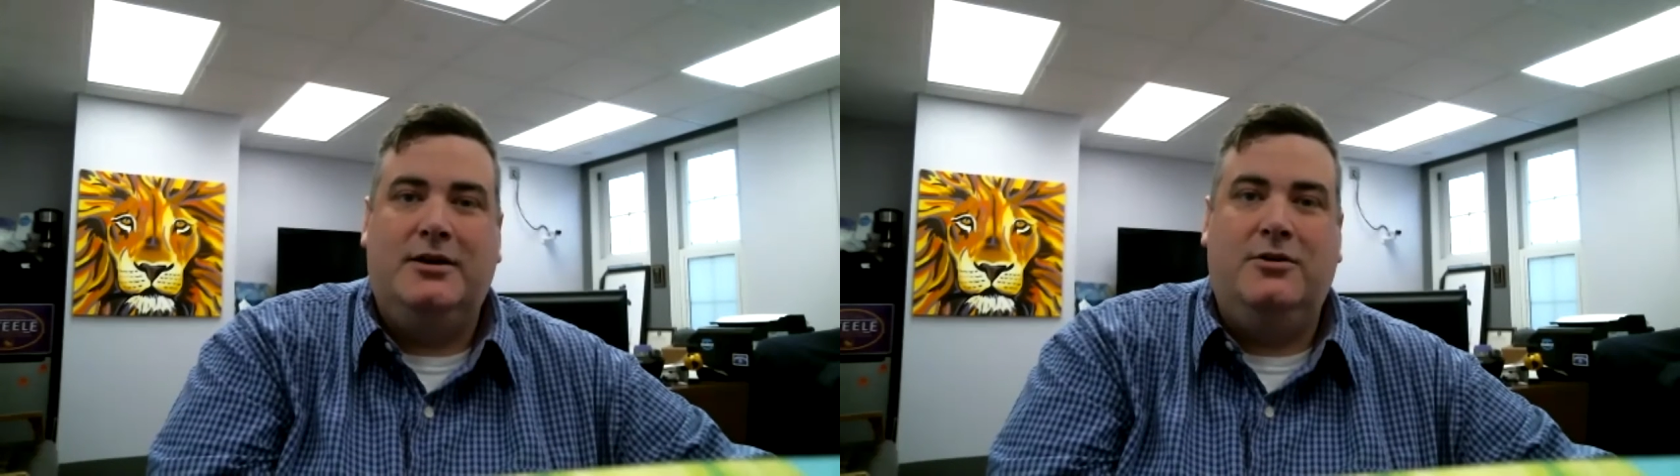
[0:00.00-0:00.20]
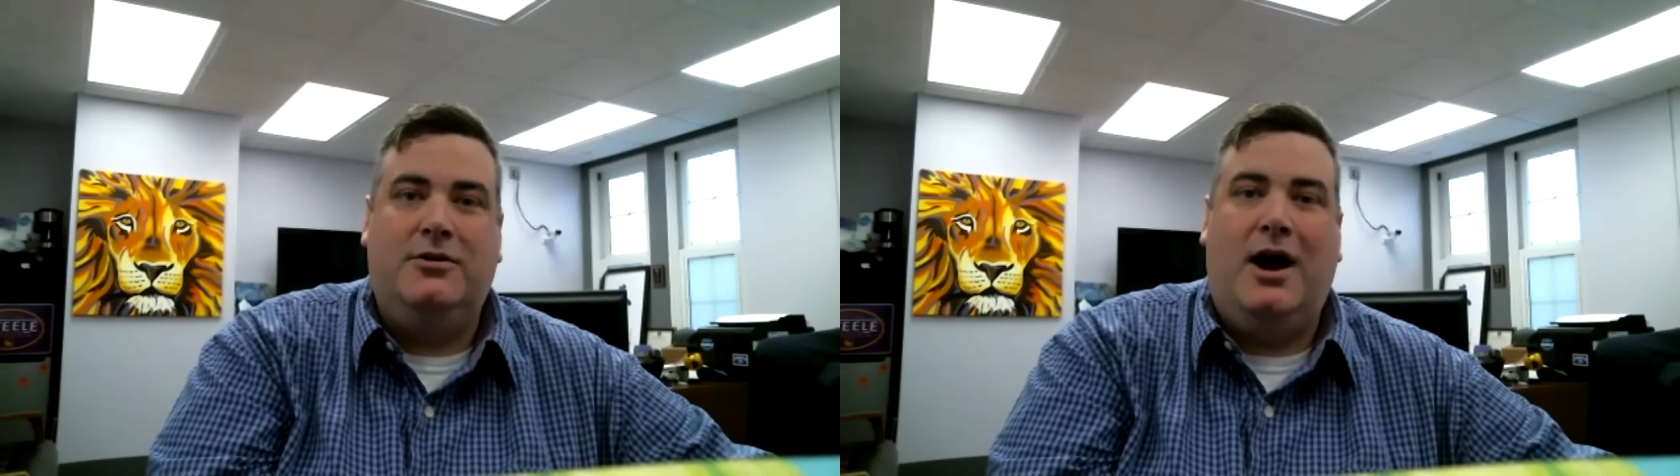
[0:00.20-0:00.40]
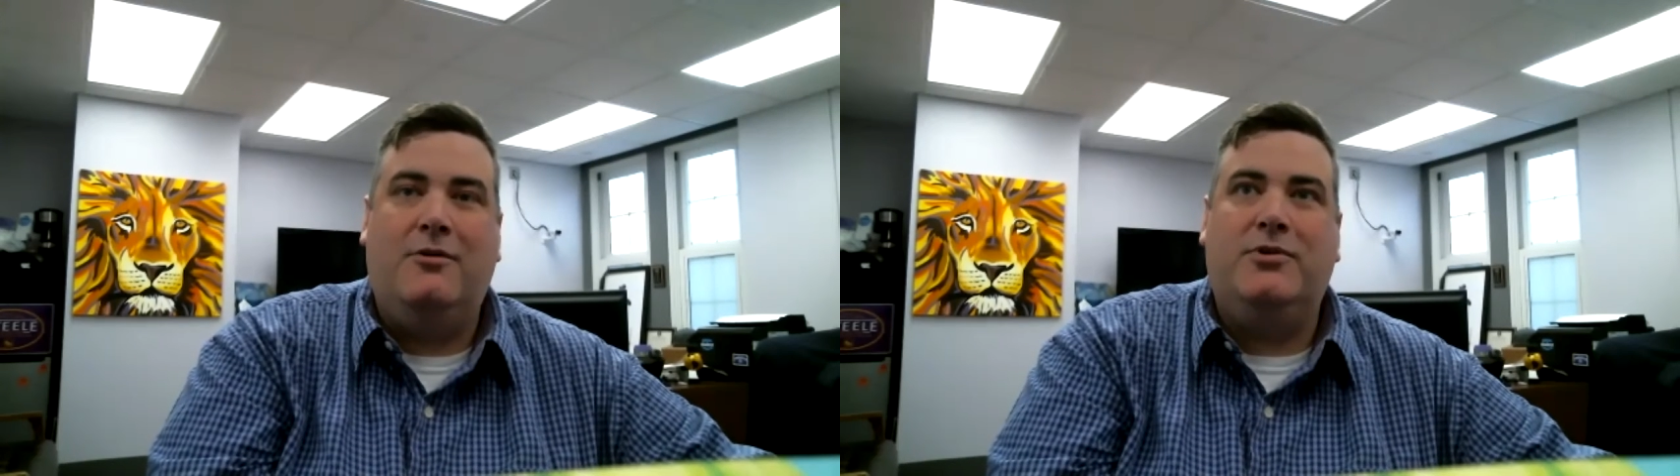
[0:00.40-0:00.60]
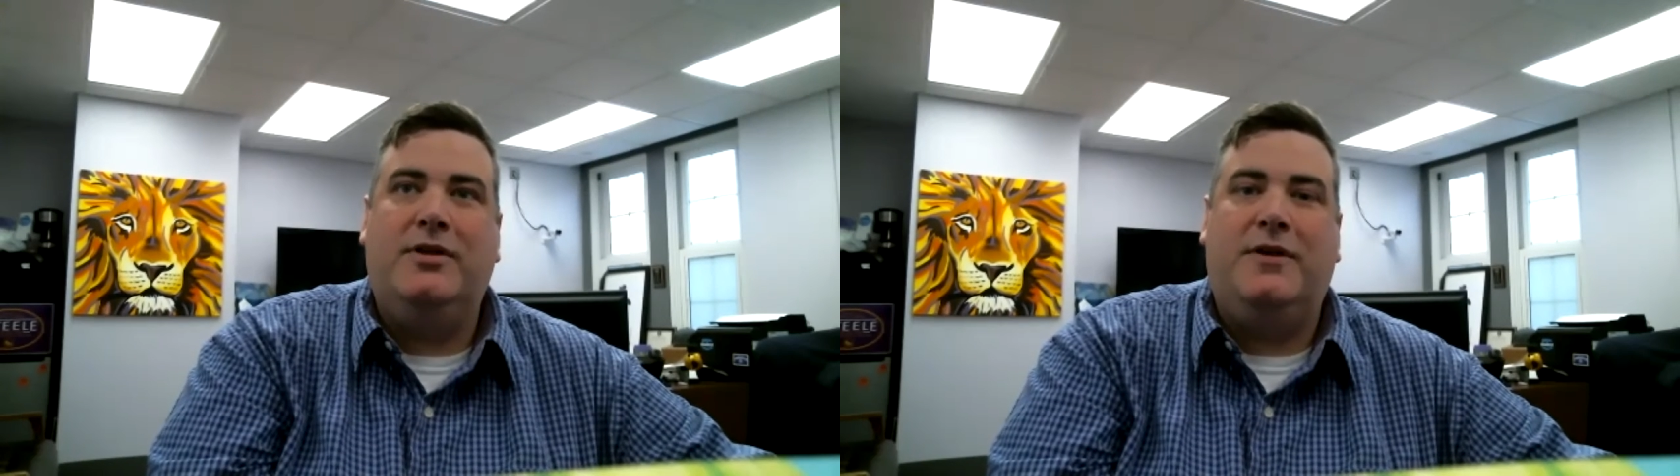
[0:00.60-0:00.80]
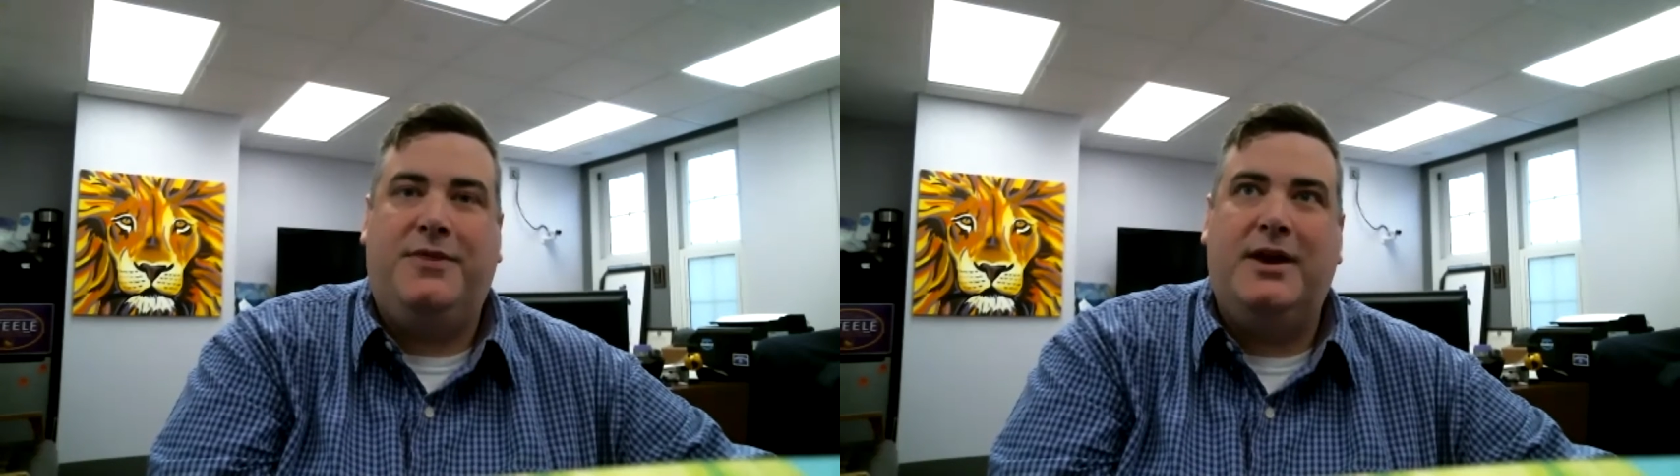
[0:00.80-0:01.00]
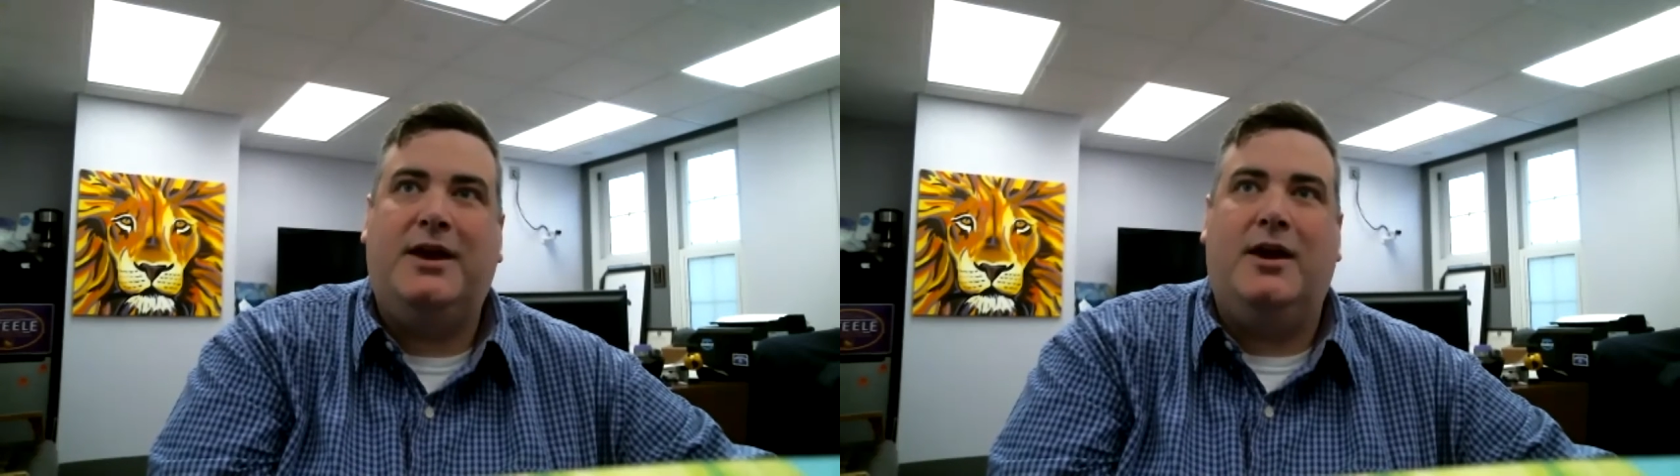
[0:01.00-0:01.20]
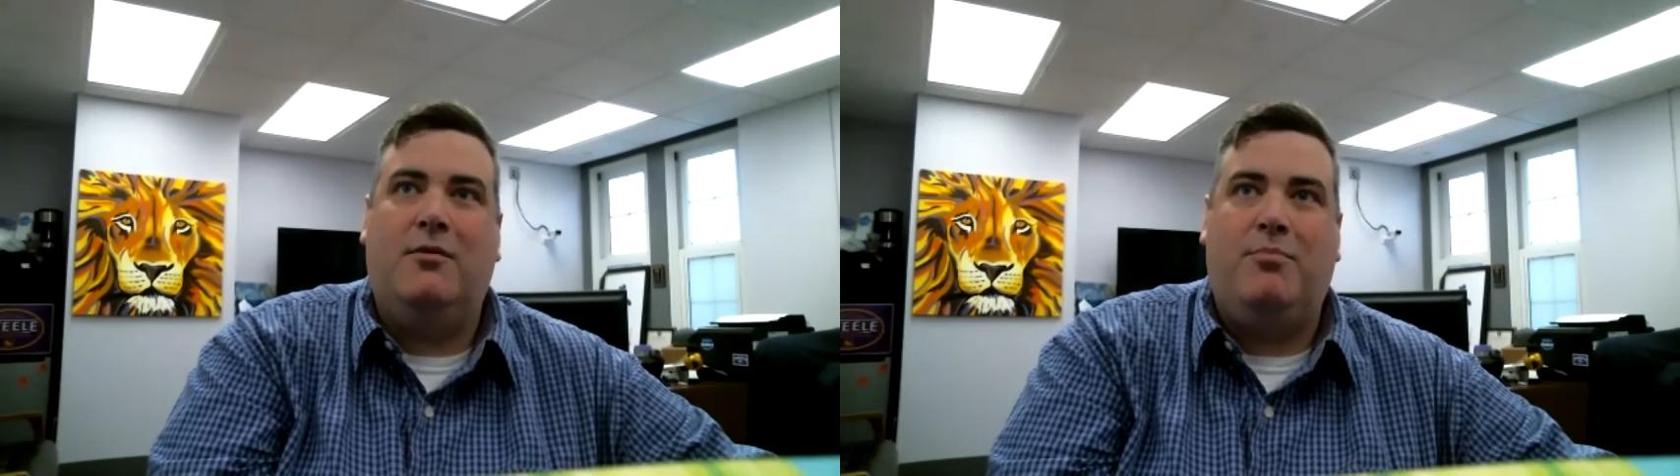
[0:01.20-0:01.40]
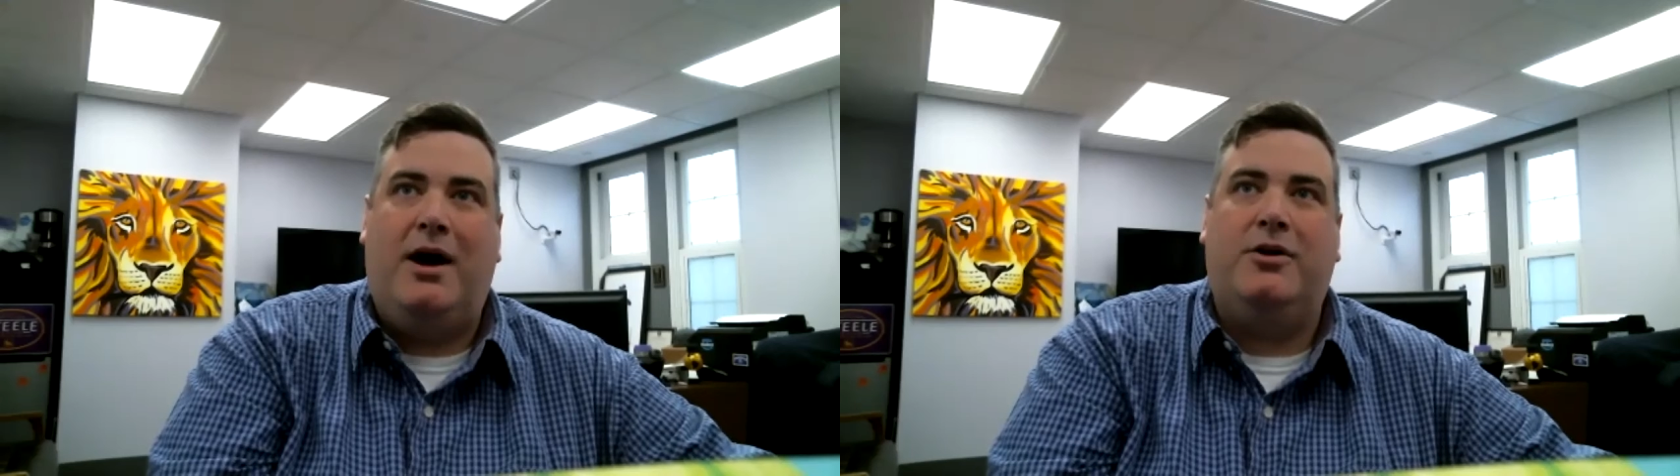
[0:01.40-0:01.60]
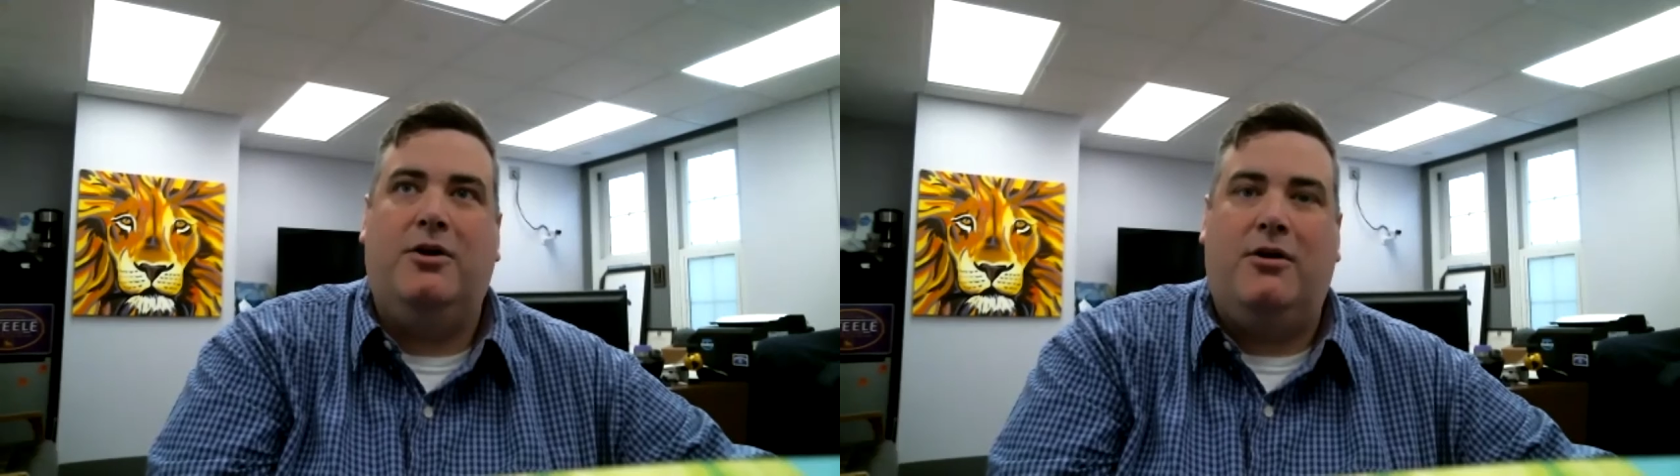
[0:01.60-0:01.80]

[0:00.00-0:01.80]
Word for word: you're not really thinking about your